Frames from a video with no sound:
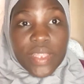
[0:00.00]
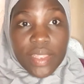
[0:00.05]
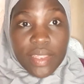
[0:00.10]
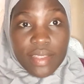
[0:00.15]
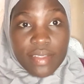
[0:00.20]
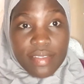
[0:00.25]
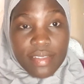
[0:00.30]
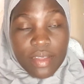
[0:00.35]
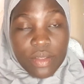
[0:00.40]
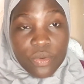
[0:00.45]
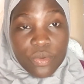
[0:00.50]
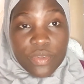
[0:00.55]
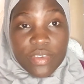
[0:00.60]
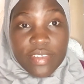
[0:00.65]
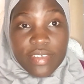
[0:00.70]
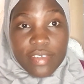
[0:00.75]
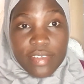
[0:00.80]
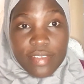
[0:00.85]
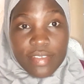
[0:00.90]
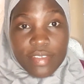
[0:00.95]
things are not
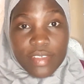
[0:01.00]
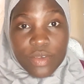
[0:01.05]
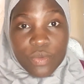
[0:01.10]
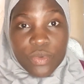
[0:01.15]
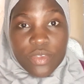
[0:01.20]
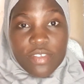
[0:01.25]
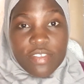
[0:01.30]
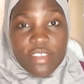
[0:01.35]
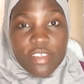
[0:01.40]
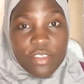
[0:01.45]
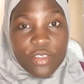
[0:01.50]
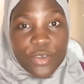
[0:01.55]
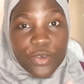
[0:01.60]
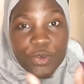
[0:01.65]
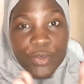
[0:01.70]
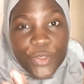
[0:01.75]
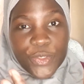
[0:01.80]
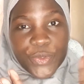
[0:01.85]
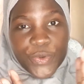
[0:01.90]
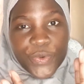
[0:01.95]
easy, we still go
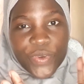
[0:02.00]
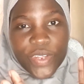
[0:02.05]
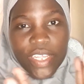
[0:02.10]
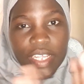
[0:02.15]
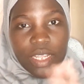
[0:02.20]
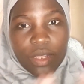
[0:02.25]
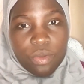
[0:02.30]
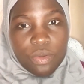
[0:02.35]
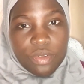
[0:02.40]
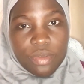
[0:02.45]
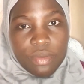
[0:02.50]
through a lot.